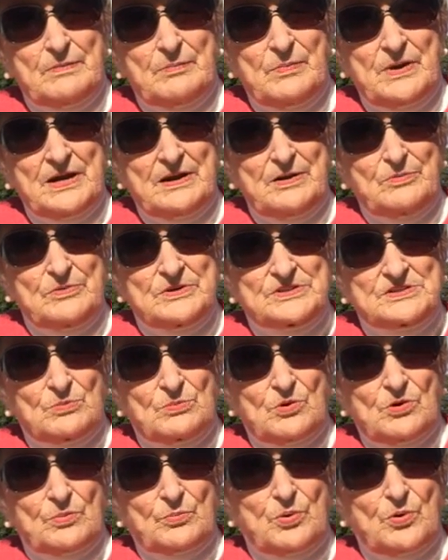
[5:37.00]
Money was
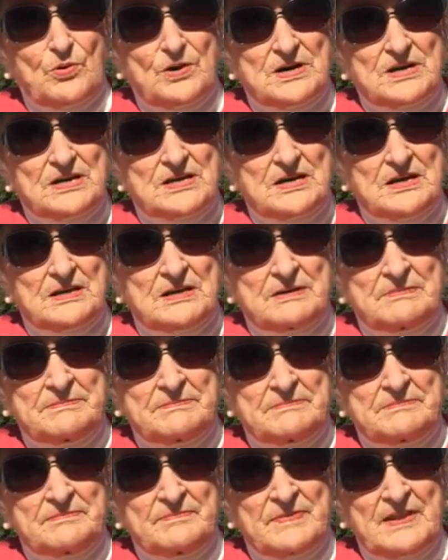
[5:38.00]
more important then,
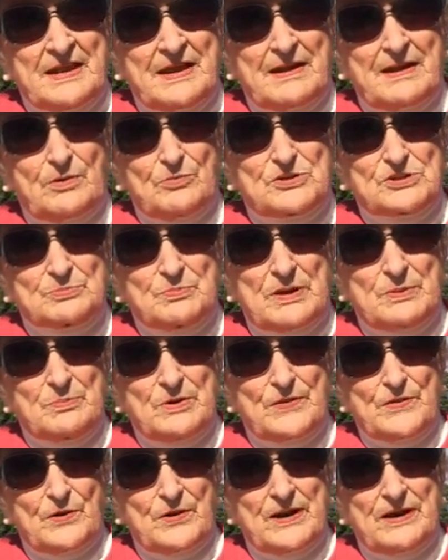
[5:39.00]
and I wish my
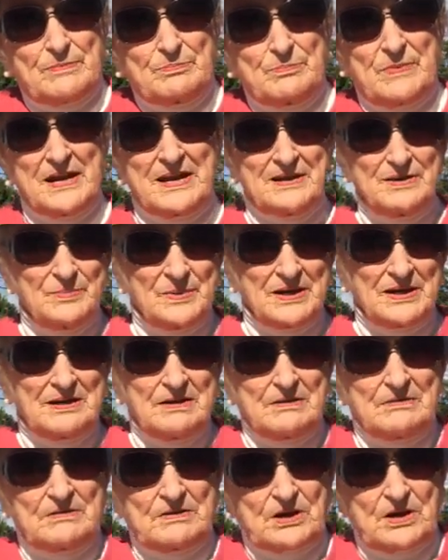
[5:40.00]
mother had made me
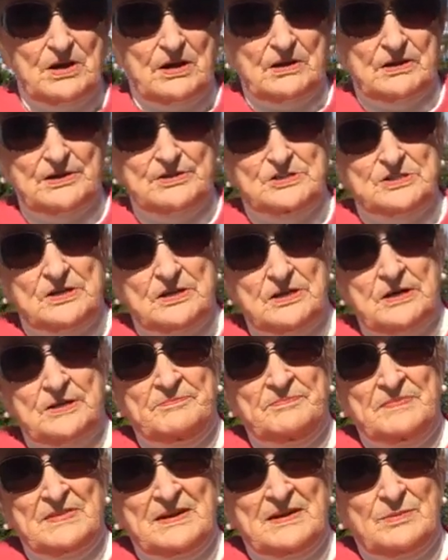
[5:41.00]
go to college,
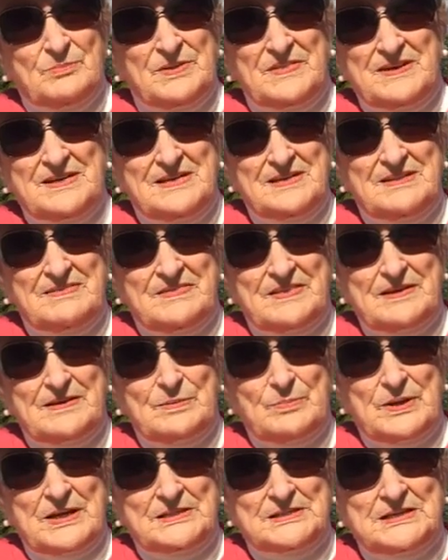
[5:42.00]
but they didn't
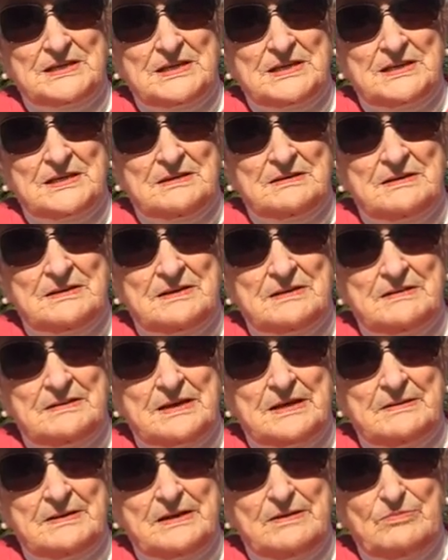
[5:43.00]
think about that.
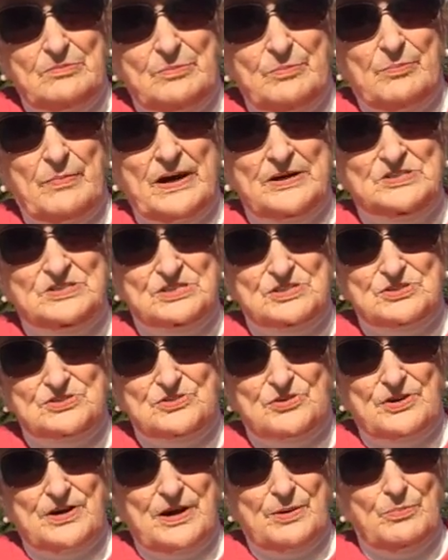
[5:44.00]
Even my
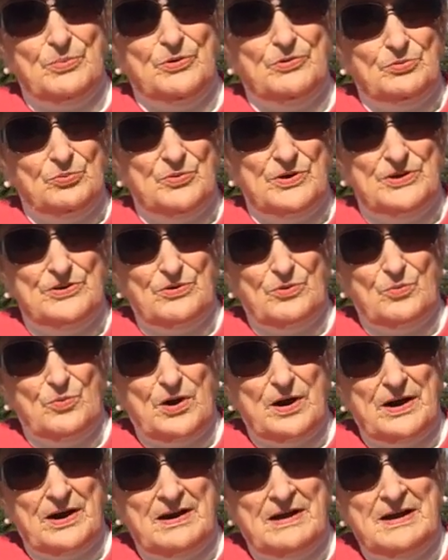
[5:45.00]
sister and I both wonder
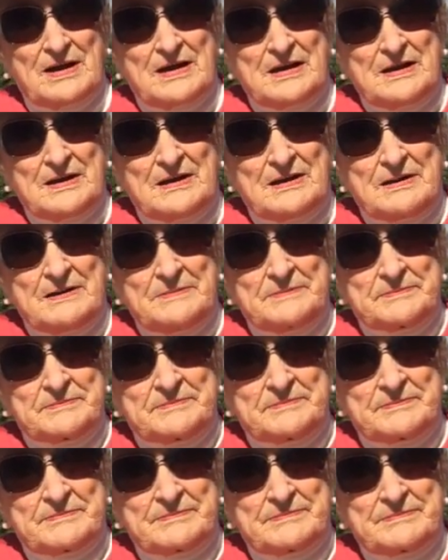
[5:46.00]
why.
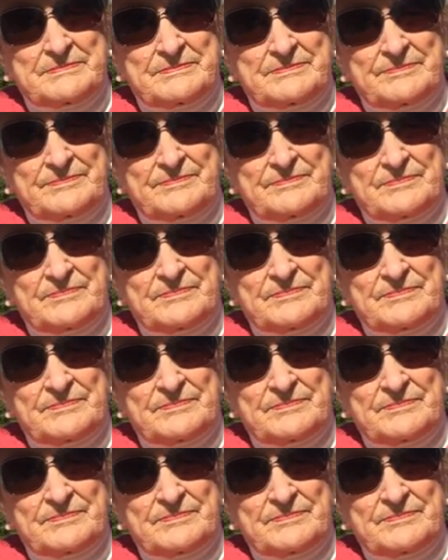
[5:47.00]
Hmm.